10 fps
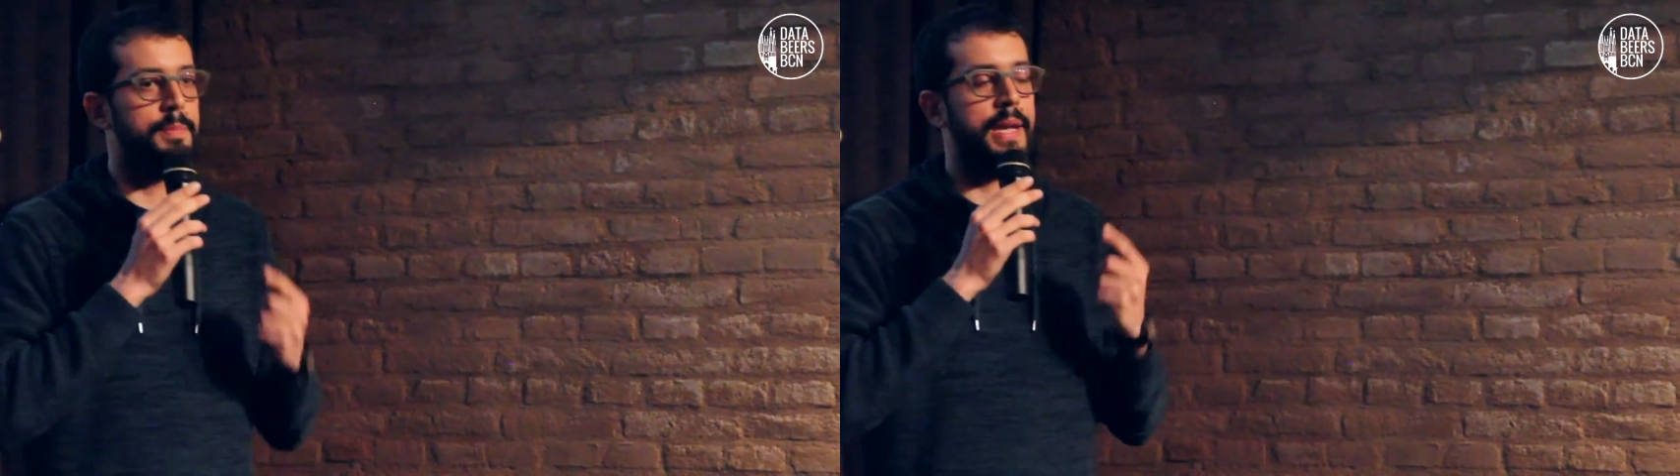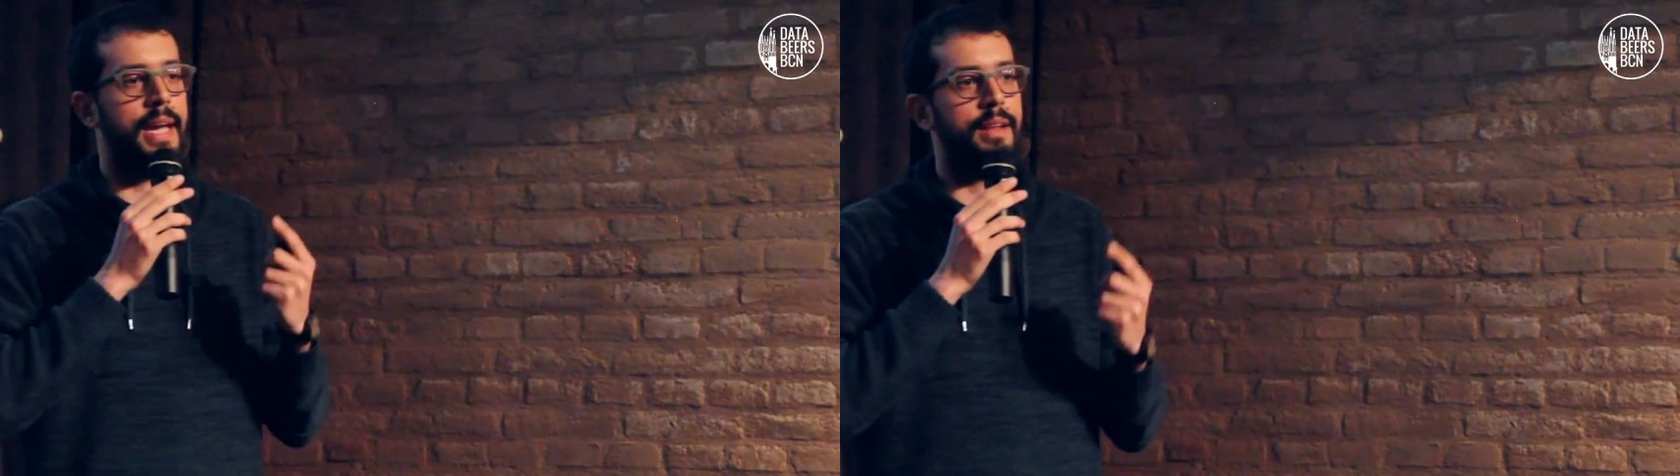
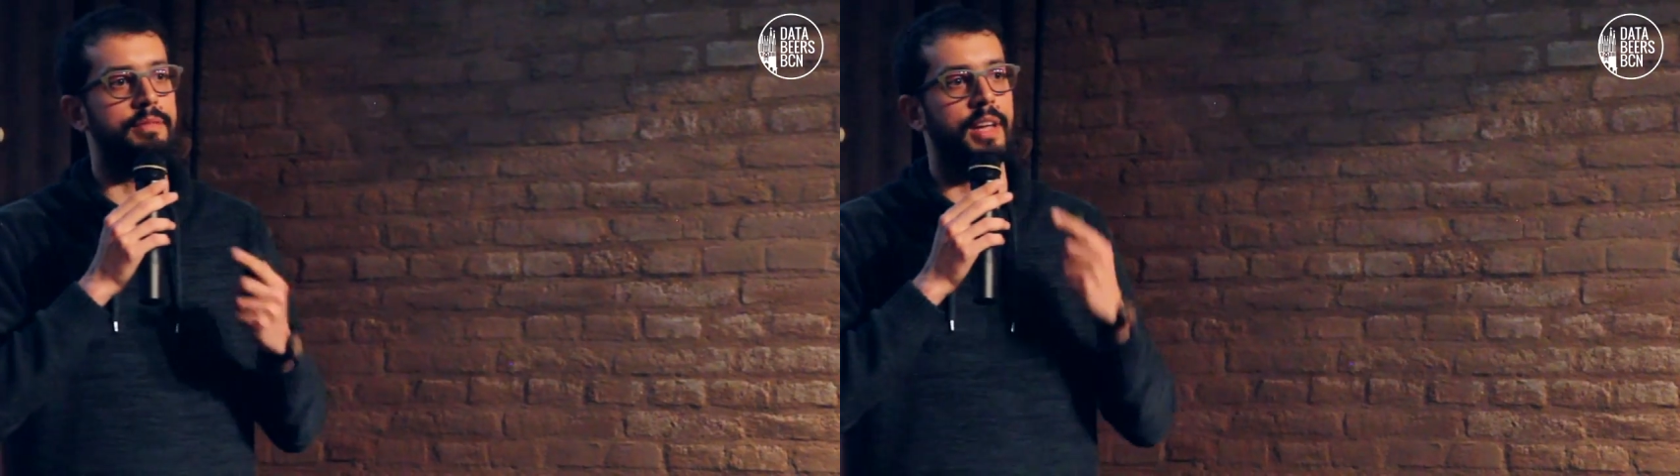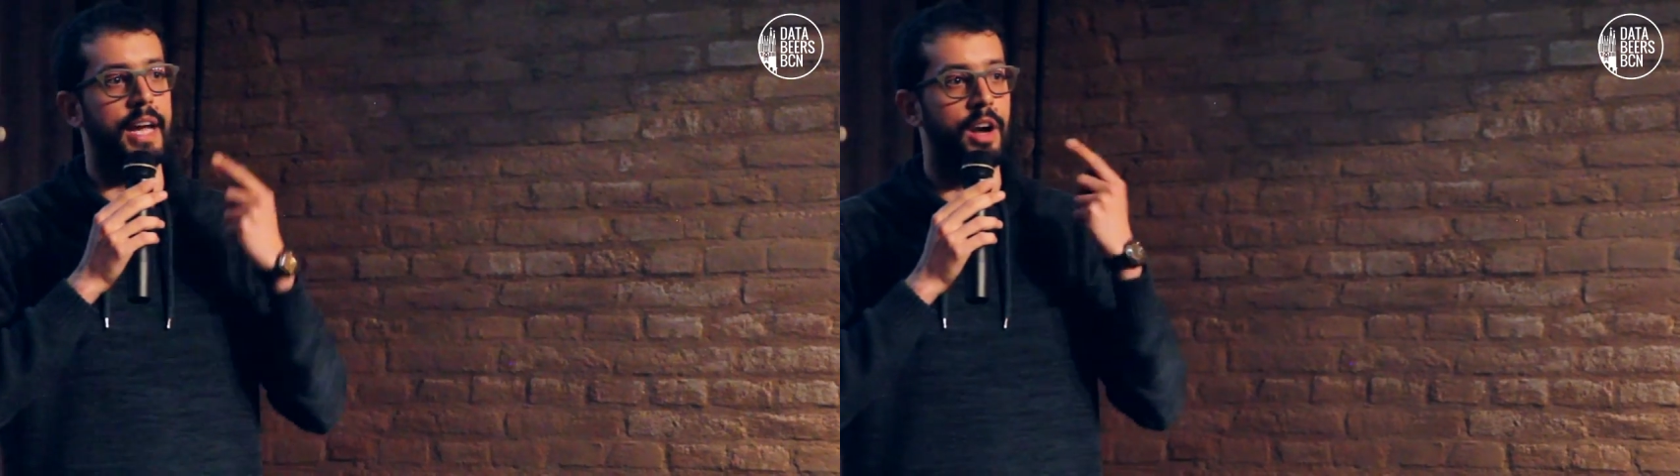It
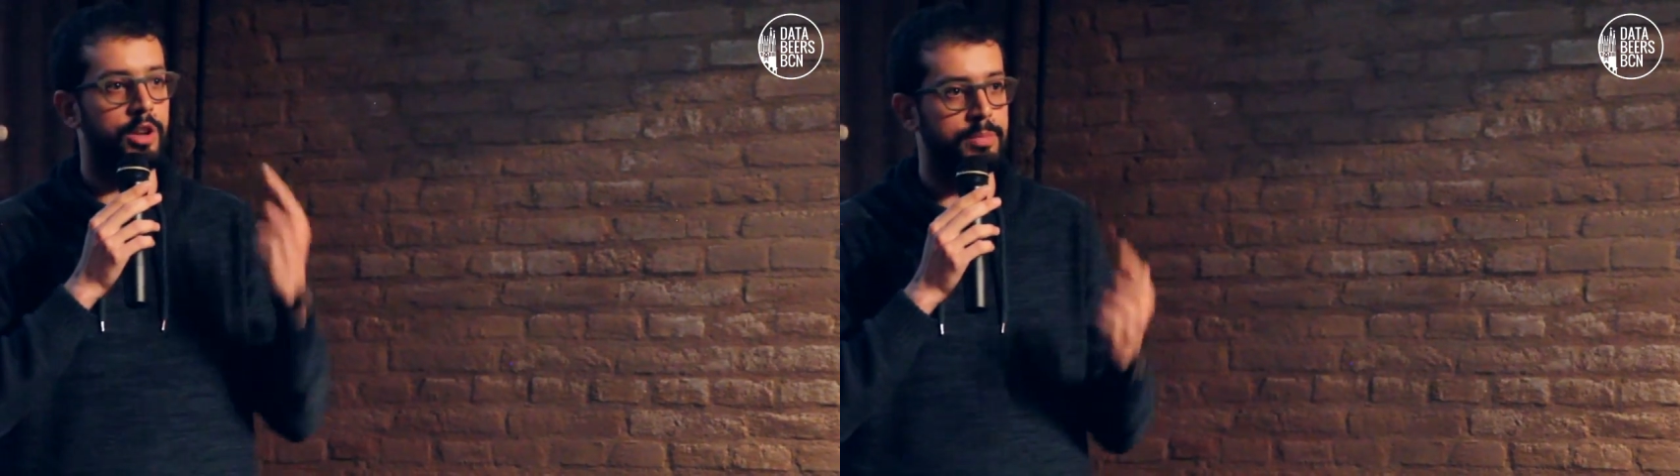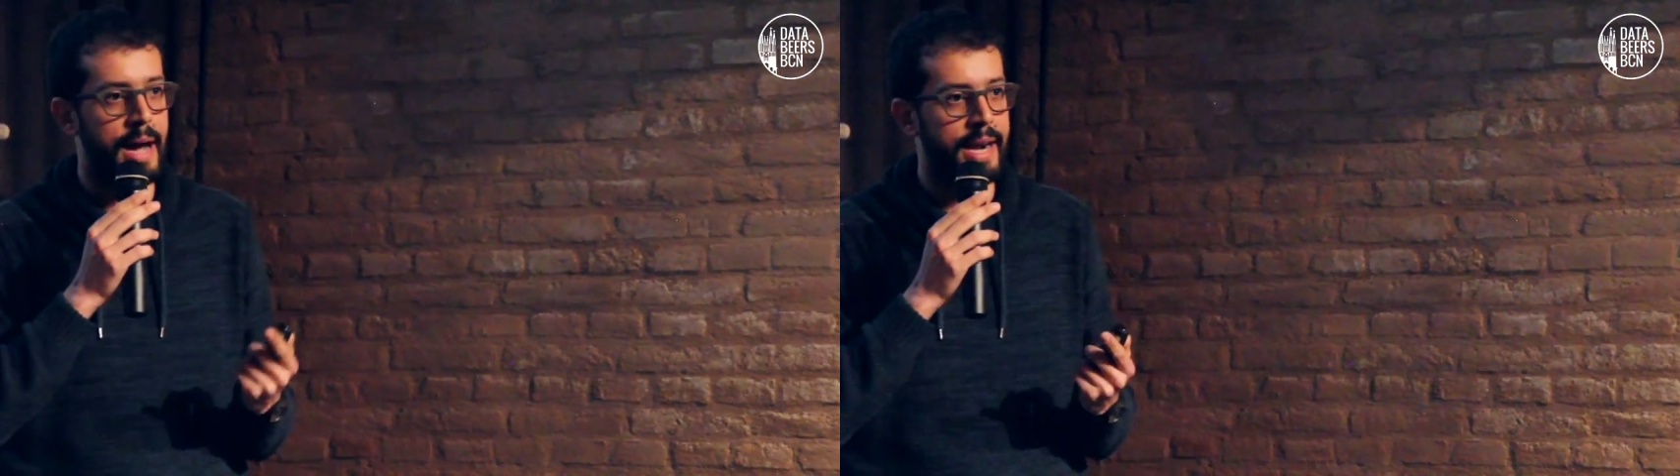became
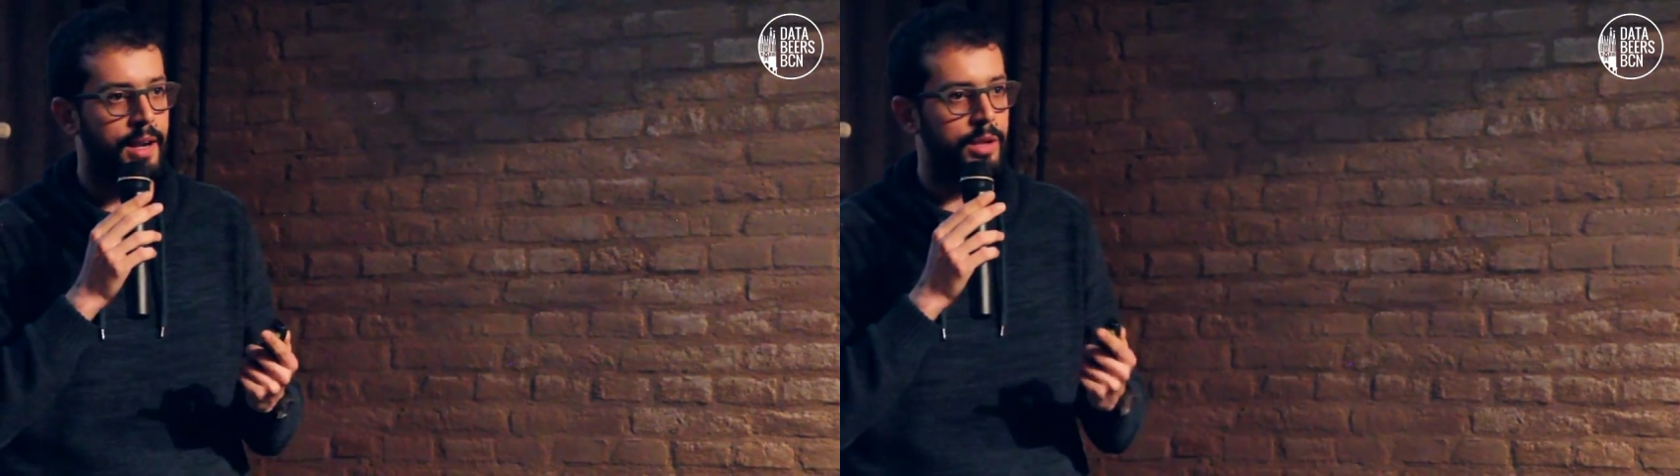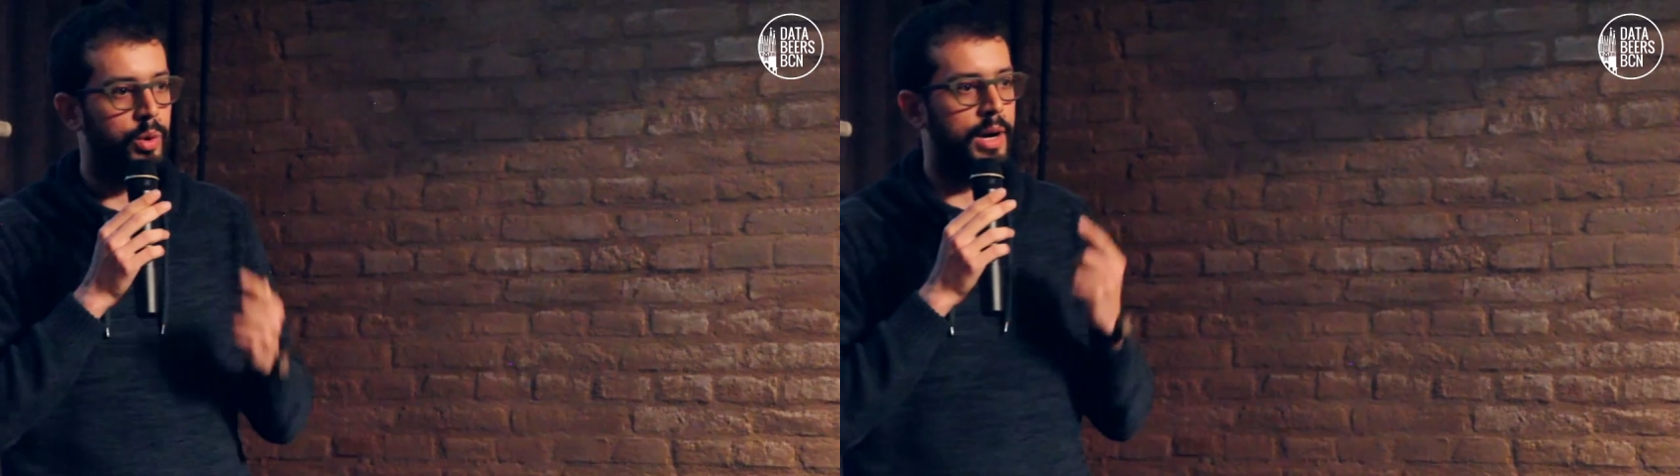enough viral to